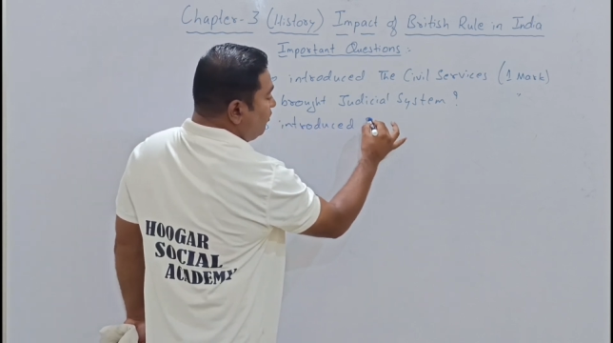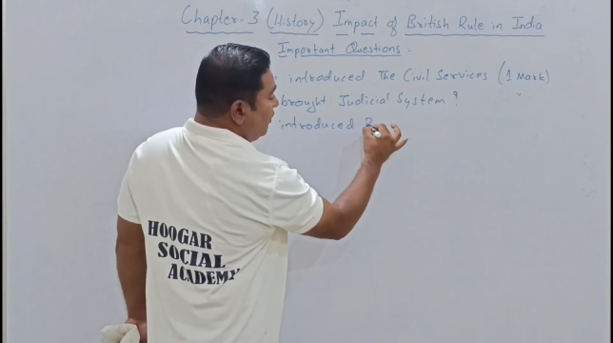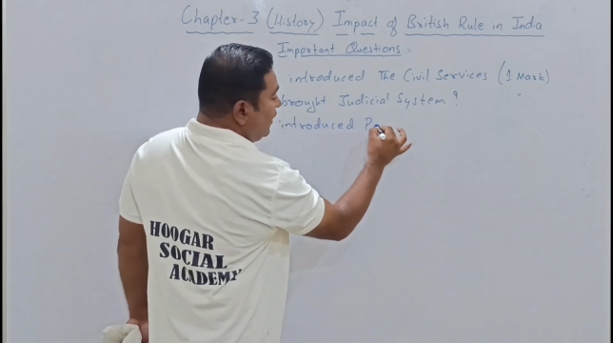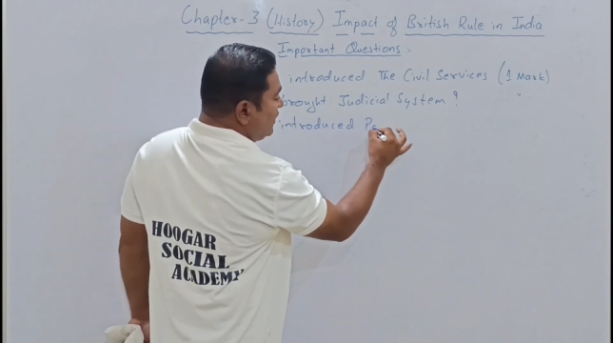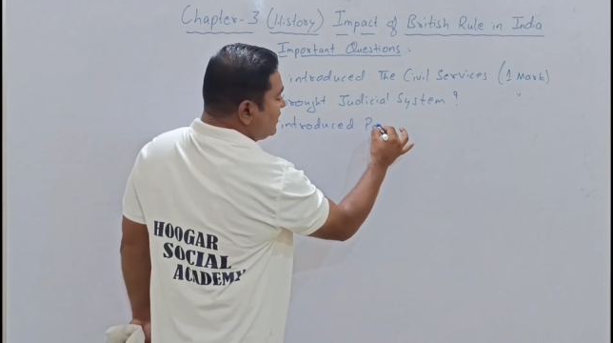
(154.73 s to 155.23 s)

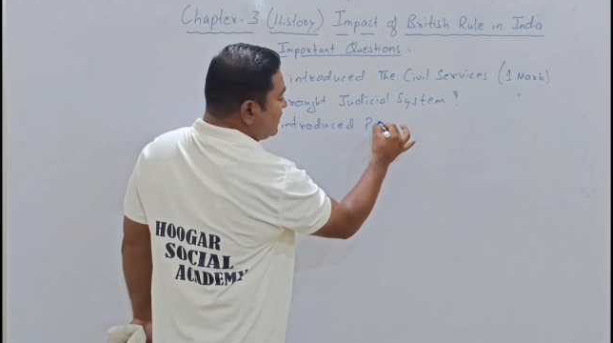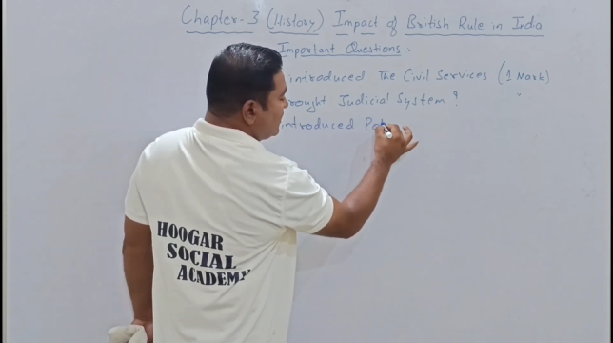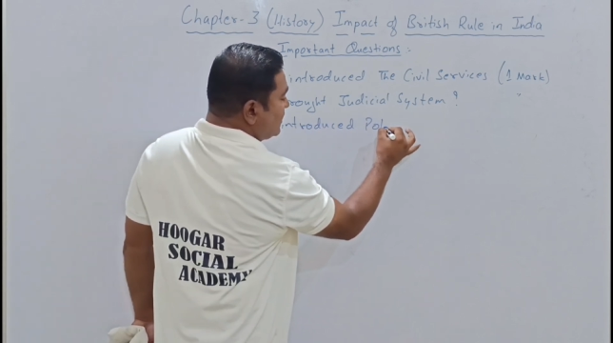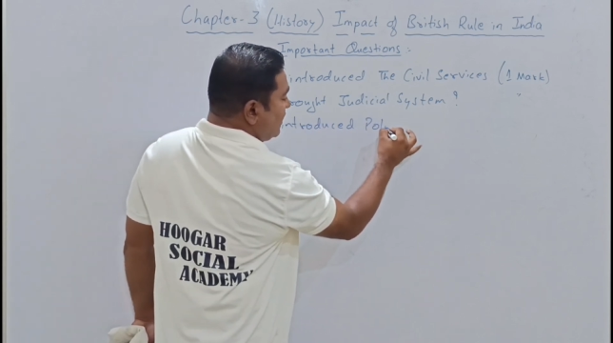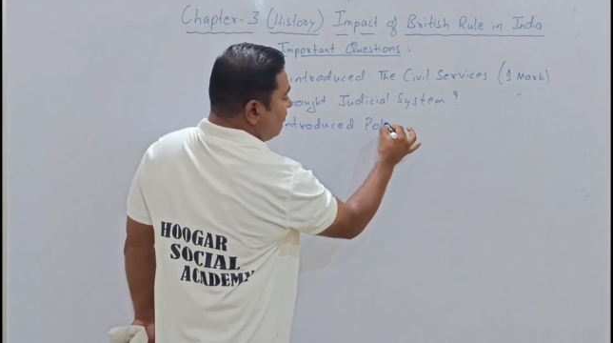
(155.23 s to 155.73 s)
police
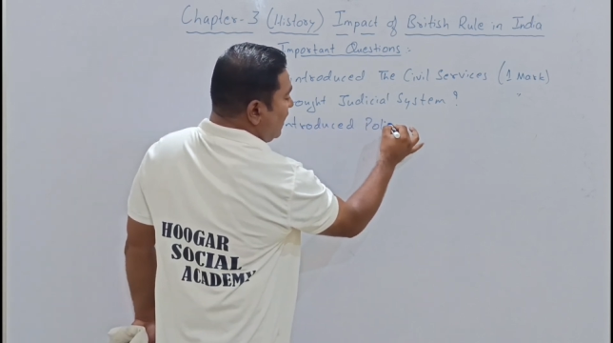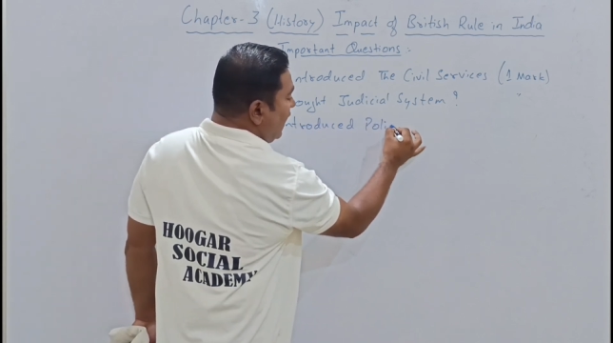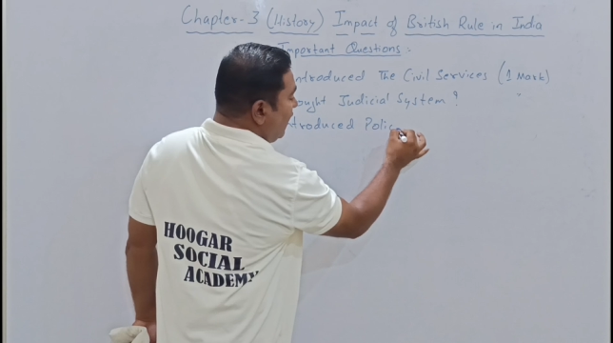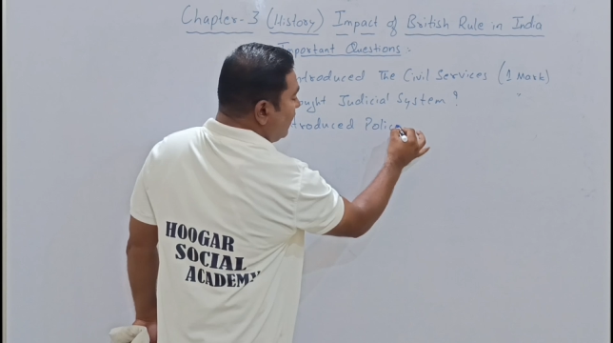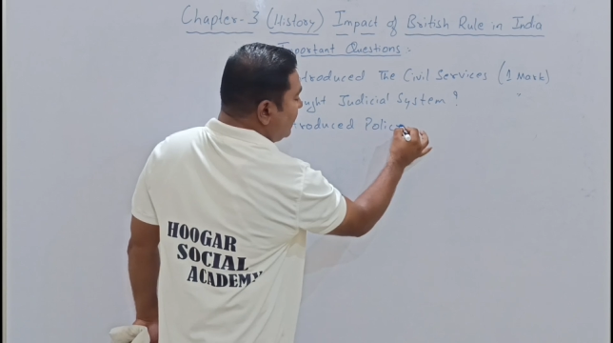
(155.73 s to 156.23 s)
system,
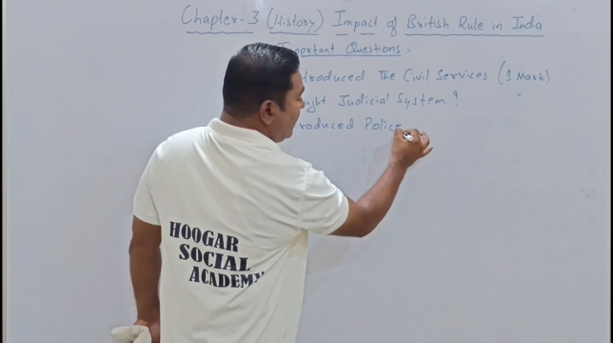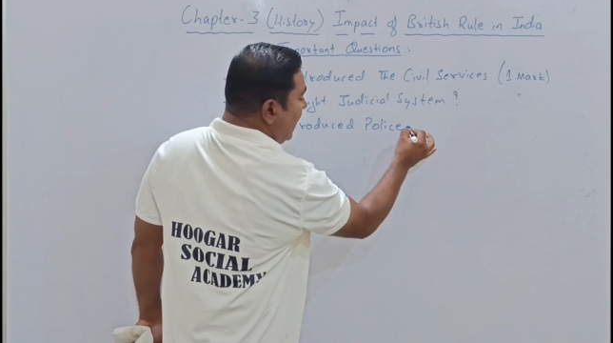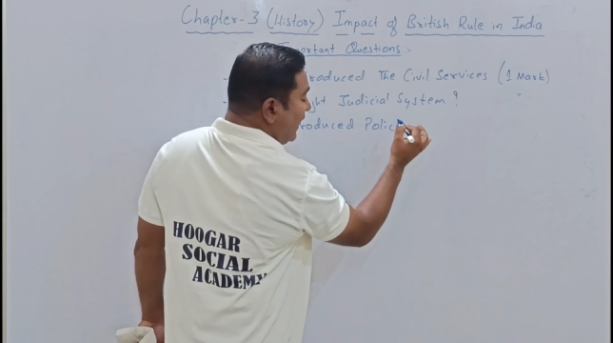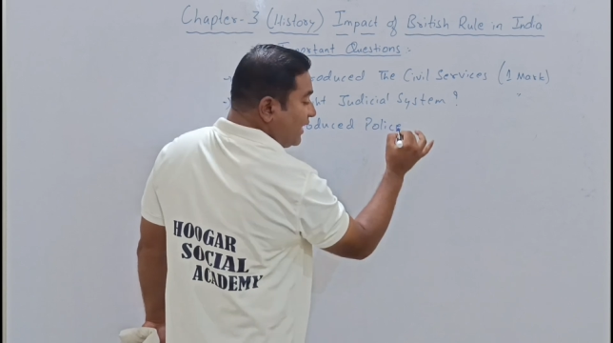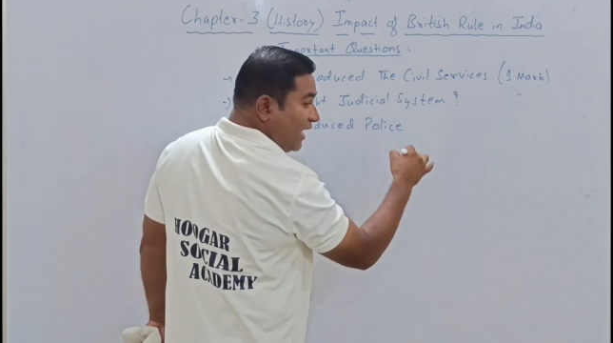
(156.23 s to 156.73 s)

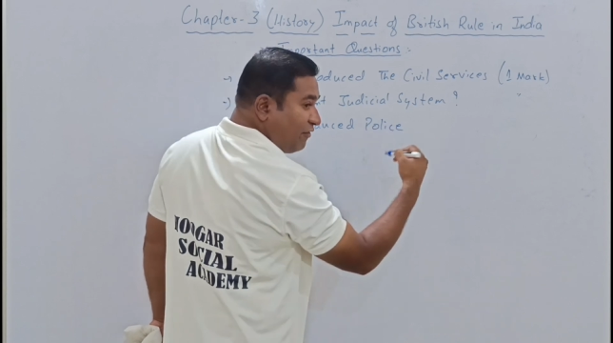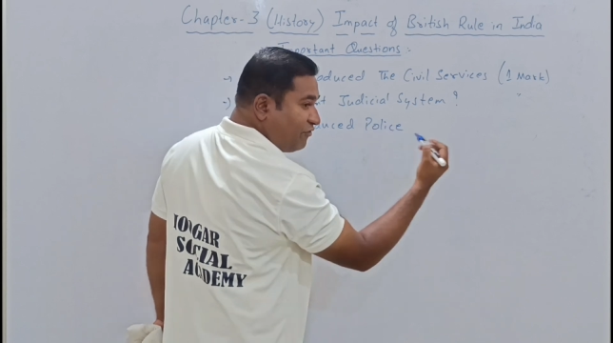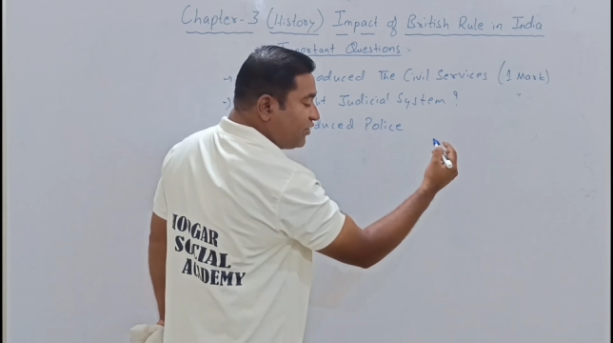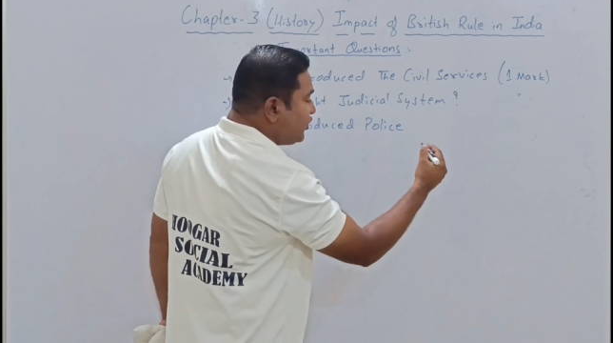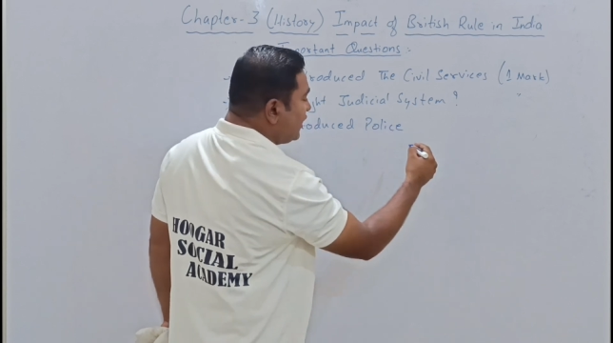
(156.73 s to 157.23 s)
an
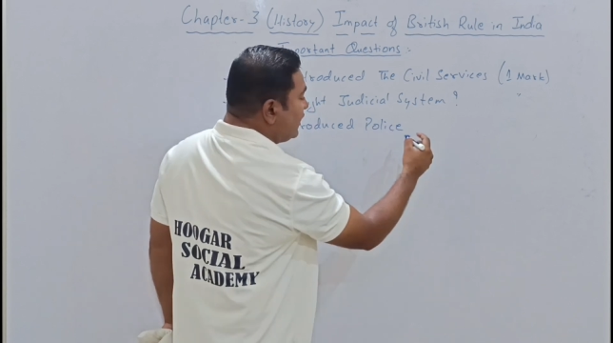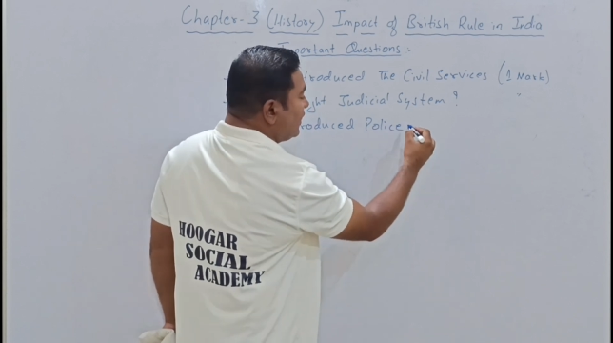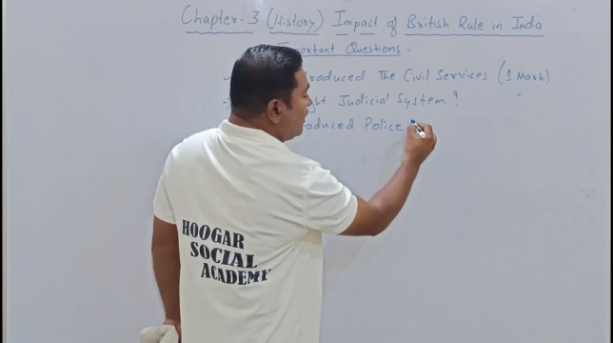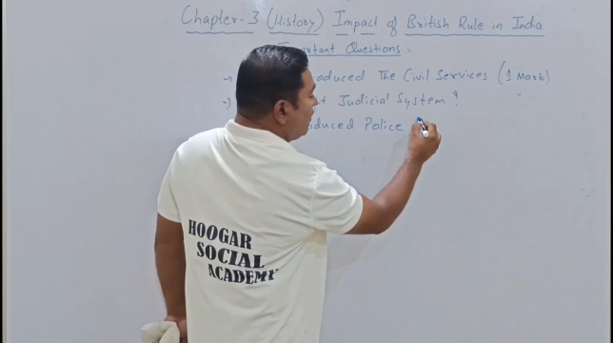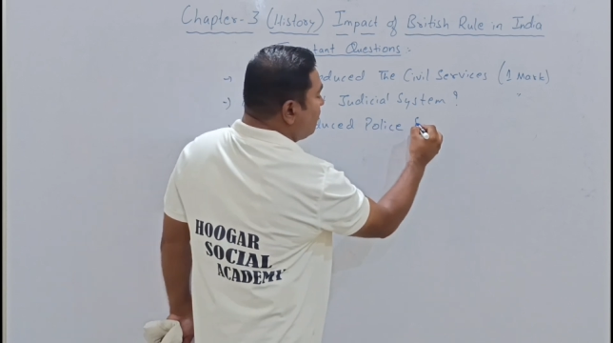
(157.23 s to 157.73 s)

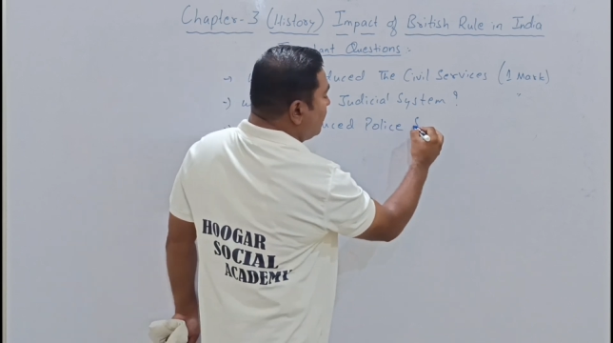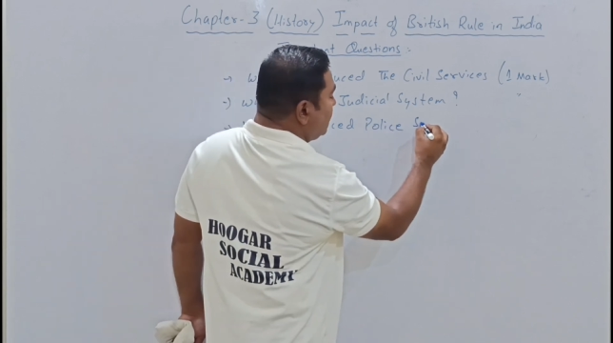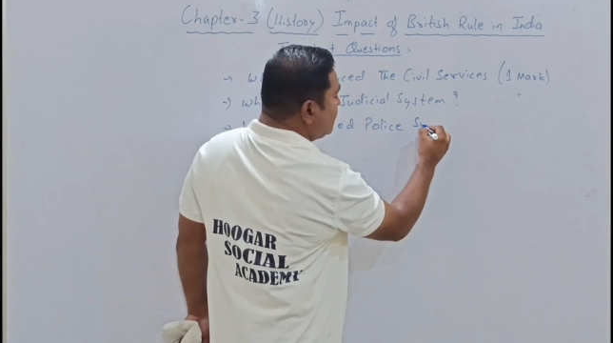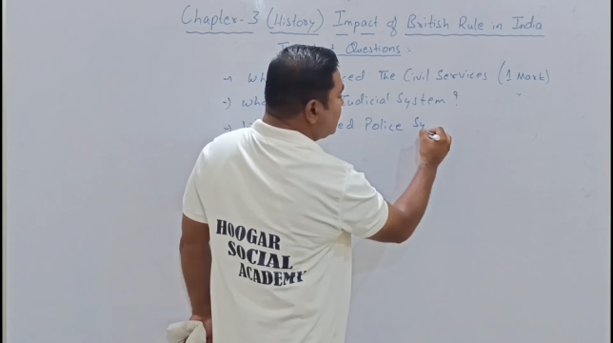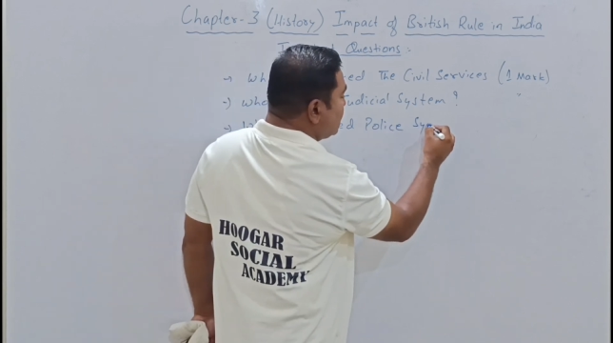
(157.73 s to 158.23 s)
efficient
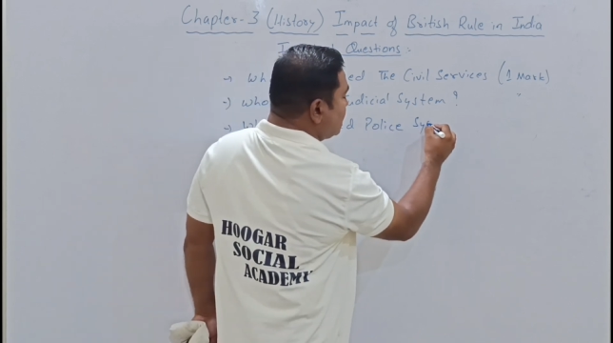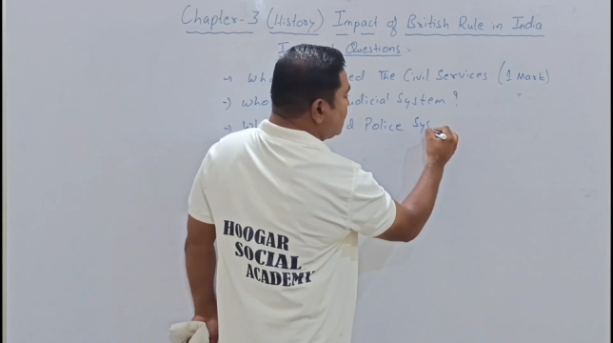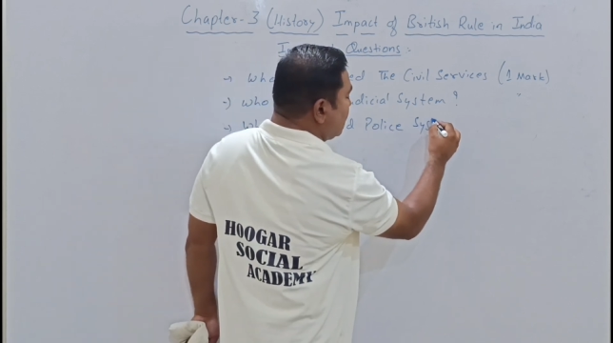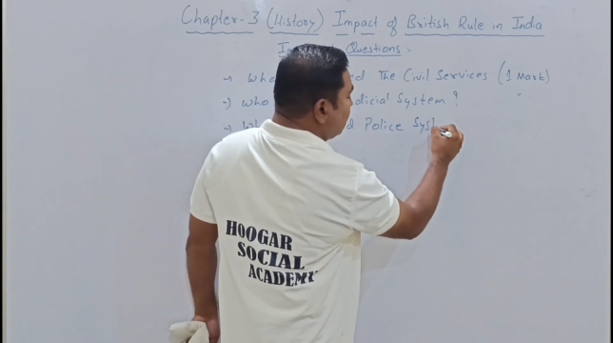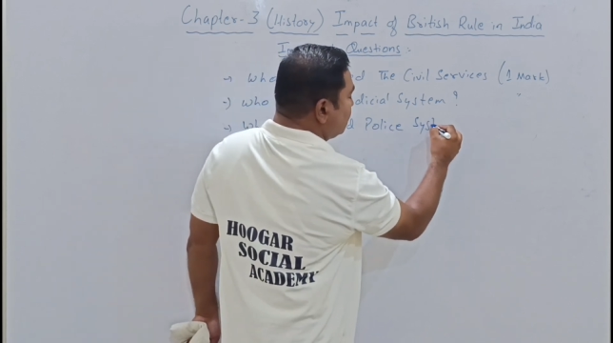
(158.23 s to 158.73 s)
police
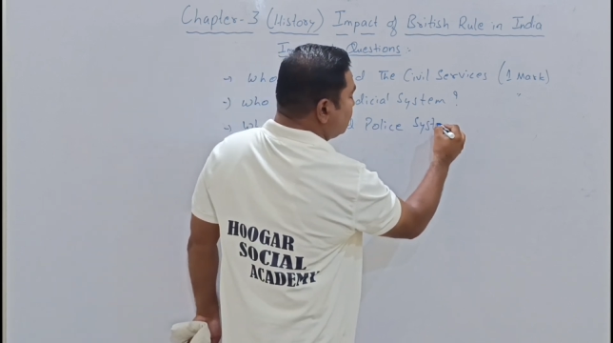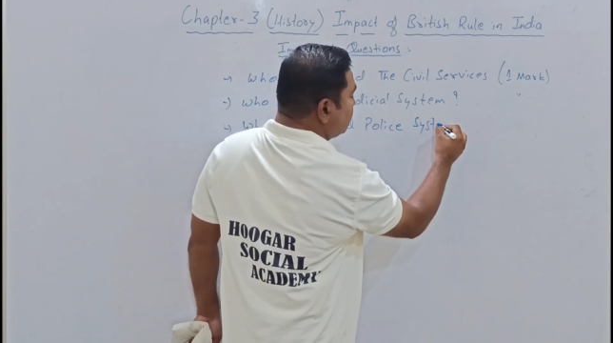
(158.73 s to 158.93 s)
system?